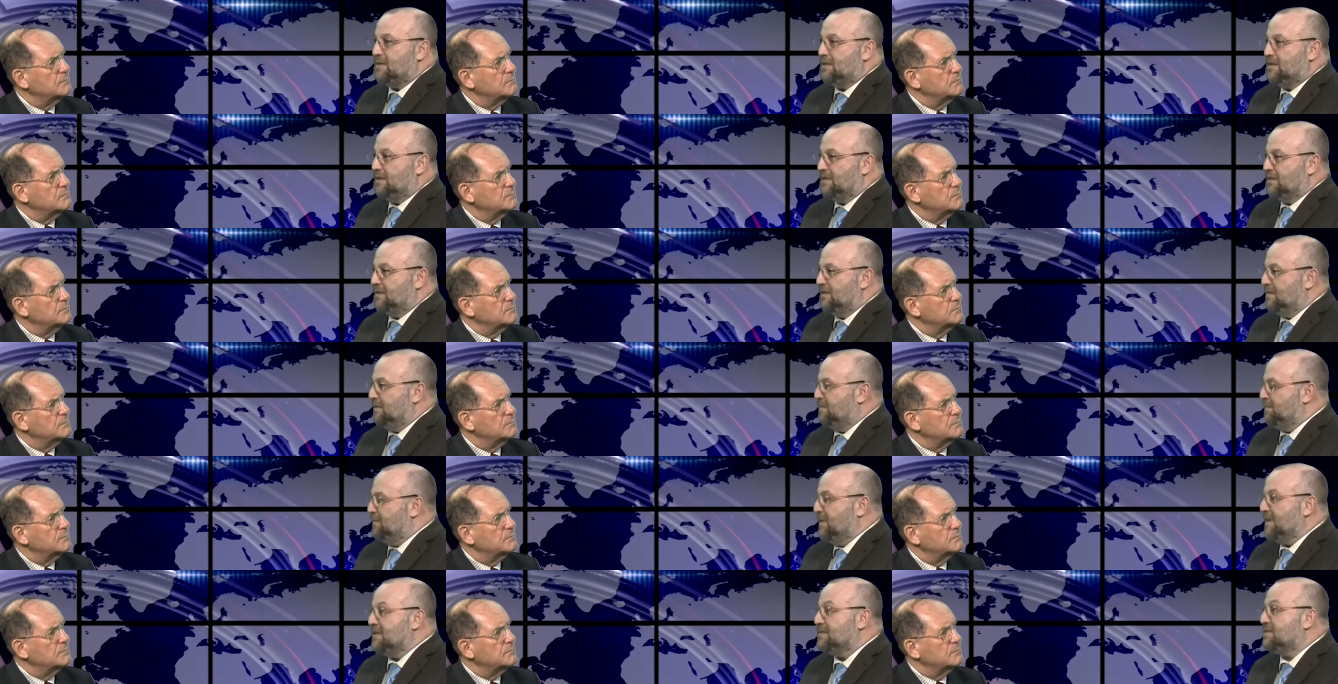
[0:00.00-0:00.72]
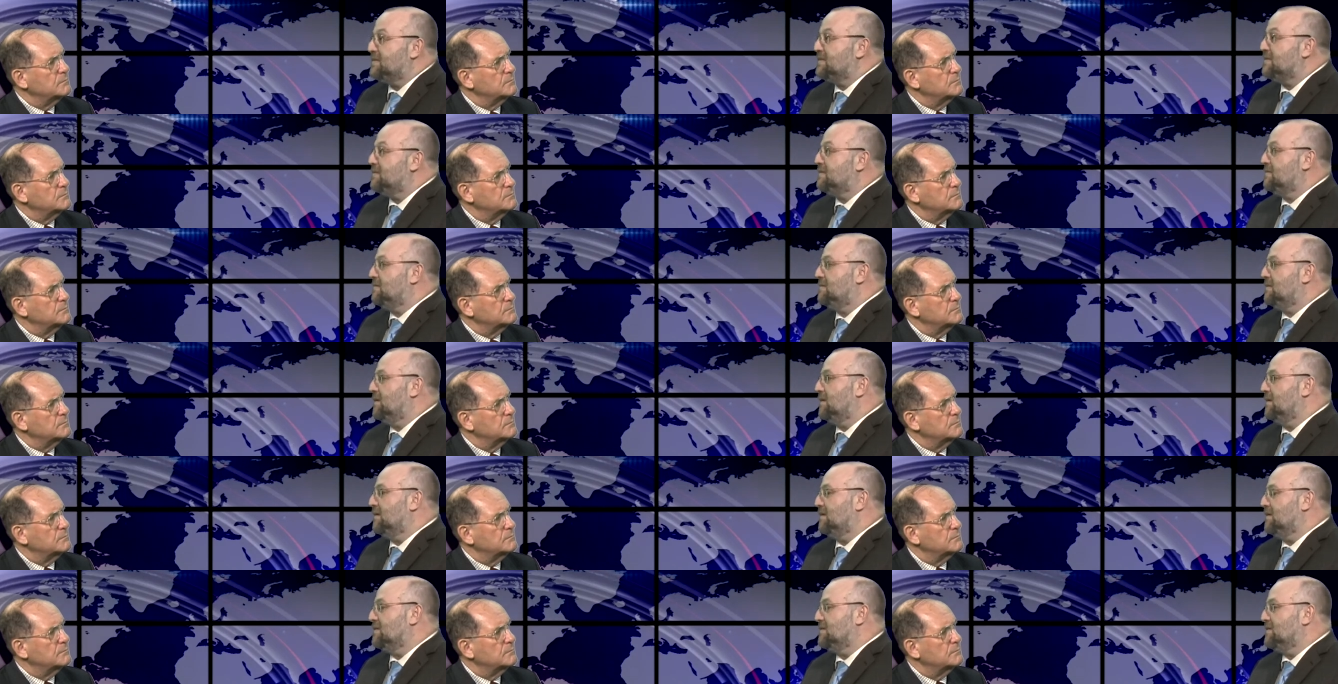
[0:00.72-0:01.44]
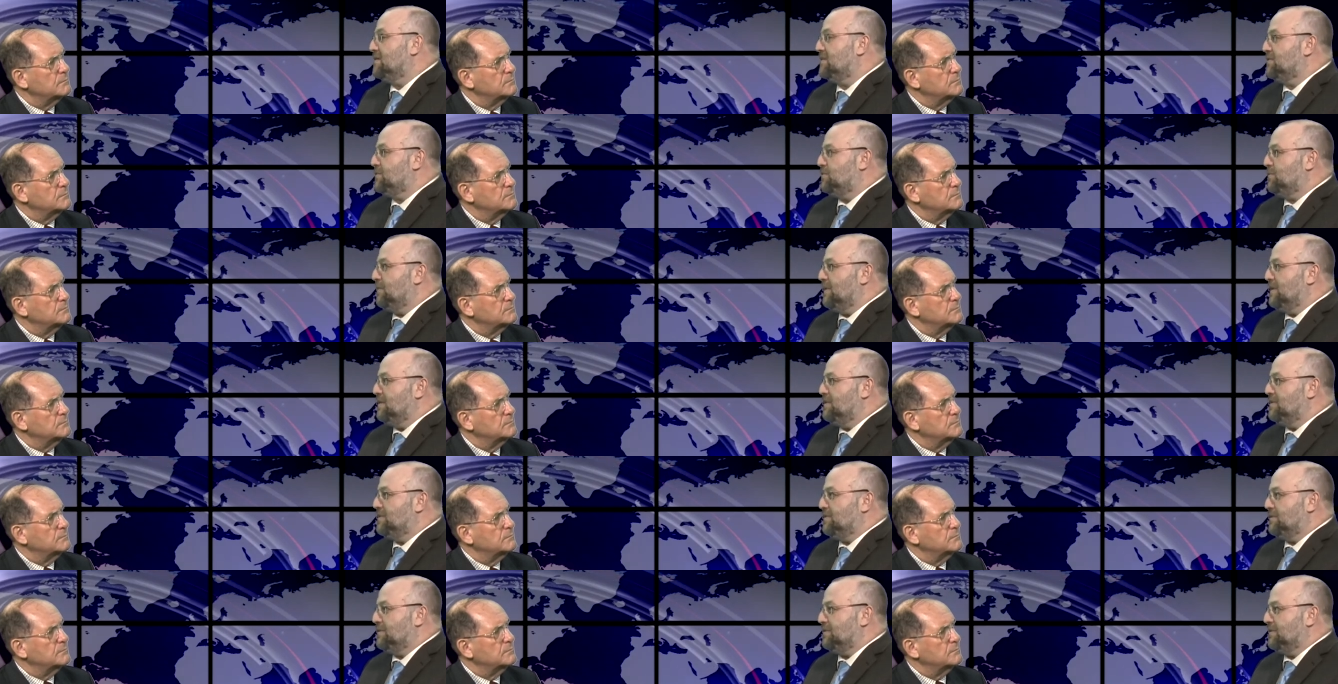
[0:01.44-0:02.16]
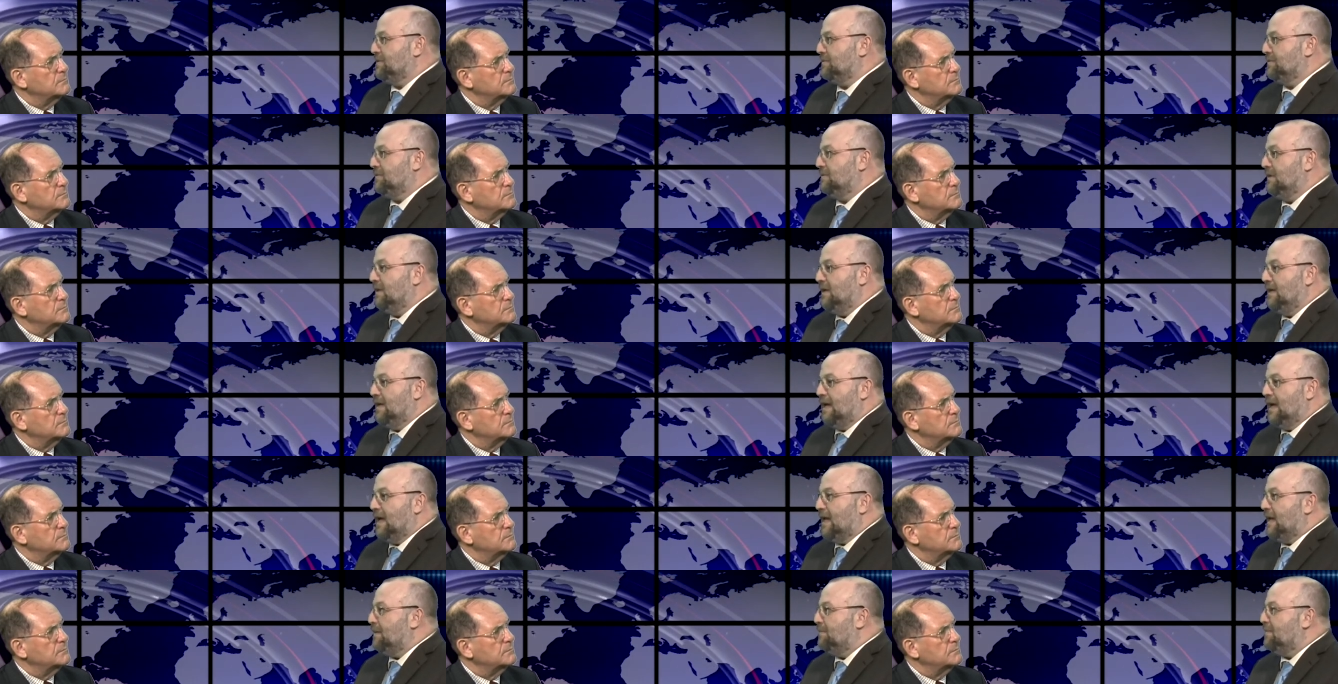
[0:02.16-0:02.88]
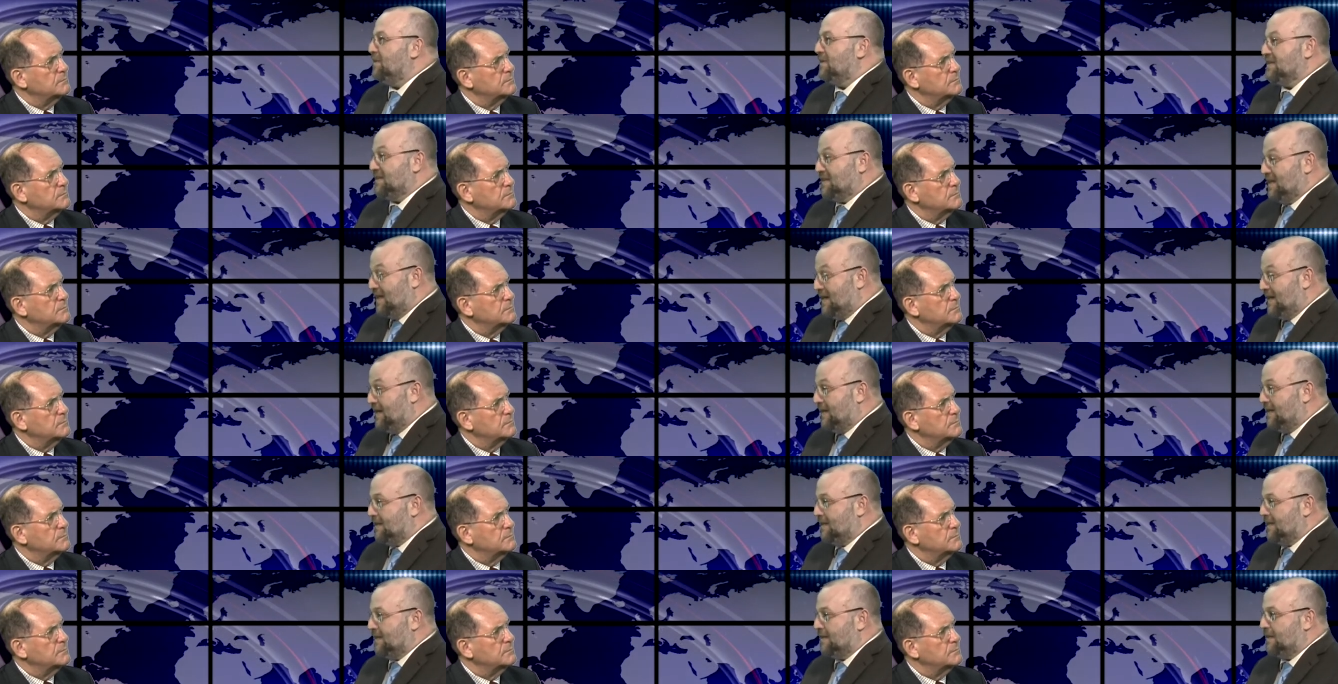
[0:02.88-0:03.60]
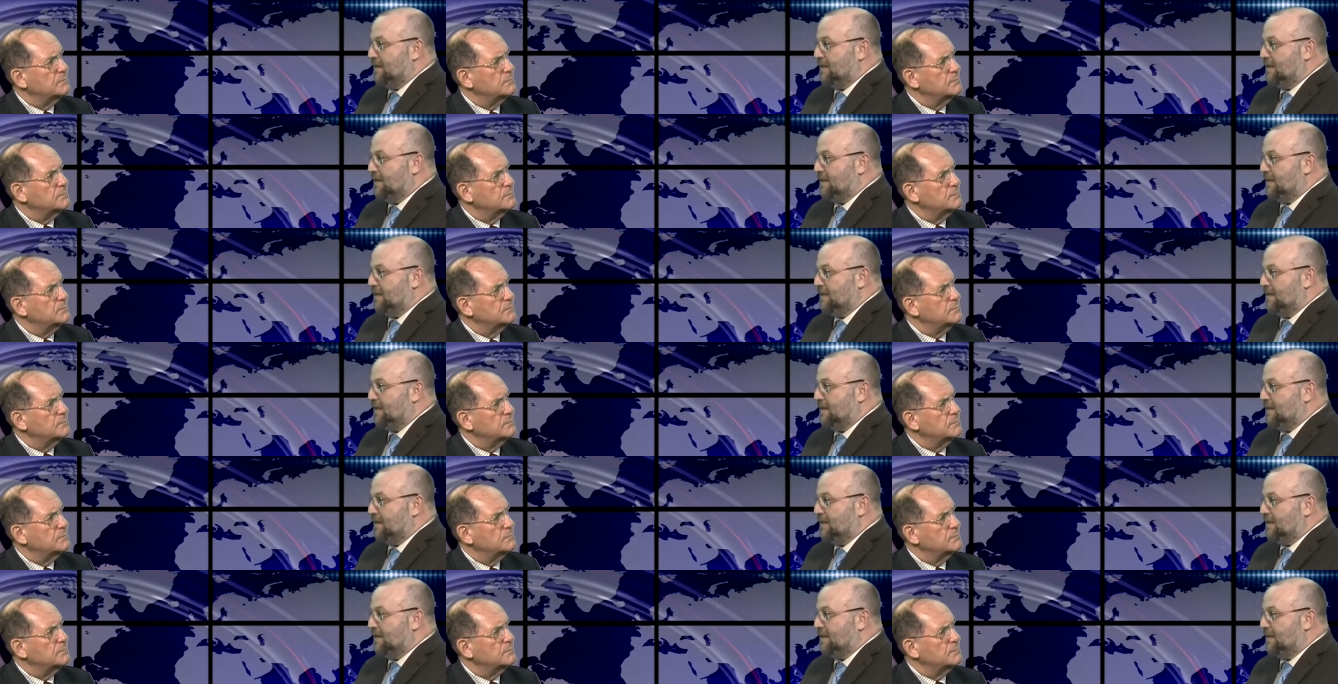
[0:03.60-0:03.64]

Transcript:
Speaker 1: the best uh, situation anybody's had in,